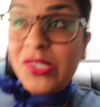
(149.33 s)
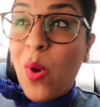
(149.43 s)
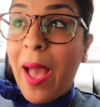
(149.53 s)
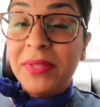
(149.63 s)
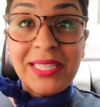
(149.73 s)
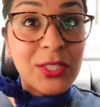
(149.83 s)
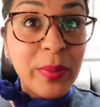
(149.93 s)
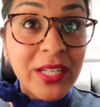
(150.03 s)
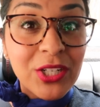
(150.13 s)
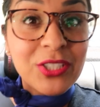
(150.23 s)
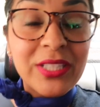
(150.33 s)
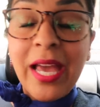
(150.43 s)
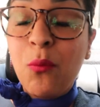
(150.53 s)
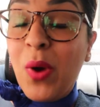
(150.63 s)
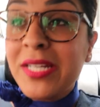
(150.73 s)
So I'm a little bit
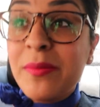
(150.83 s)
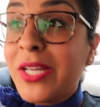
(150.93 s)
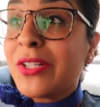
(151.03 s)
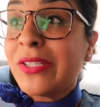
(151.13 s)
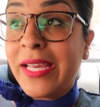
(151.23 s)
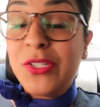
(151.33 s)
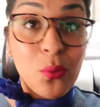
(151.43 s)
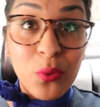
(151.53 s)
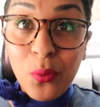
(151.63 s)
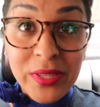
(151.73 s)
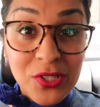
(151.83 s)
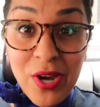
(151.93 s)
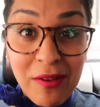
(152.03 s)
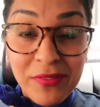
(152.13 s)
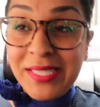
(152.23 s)
early. I wanted to be early. I don't know what the
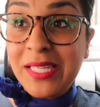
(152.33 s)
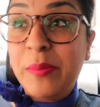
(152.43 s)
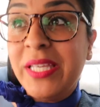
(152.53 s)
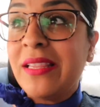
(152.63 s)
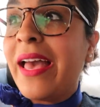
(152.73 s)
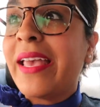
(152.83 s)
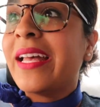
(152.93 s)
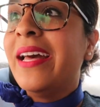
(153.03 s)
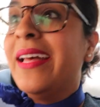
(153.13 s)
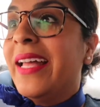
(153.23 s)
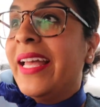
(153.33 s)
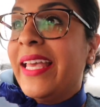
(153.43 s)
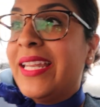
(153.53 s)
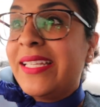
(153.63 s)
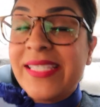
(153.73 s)
traffic's gonna be like.
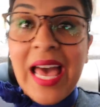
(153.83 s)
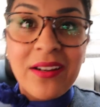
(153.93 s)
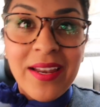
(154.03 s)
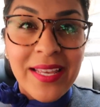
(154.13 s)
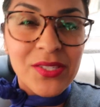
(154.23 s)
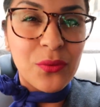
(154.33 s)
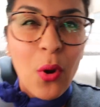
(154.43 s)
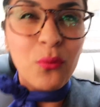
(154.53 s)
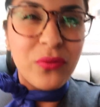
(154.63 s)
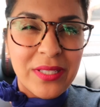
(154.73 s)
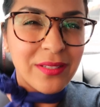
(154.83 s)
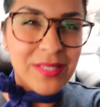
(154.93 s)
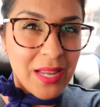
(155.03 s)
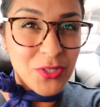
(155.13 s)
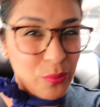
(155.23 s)
It is Saturday, so hopefully
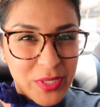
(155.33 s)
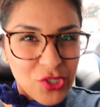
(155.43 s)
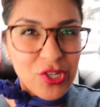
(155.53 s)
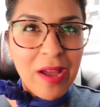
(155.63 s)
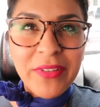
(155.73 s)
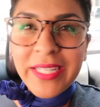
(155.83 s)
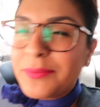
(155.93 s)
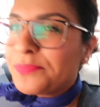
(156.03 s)
there's not too much traffic.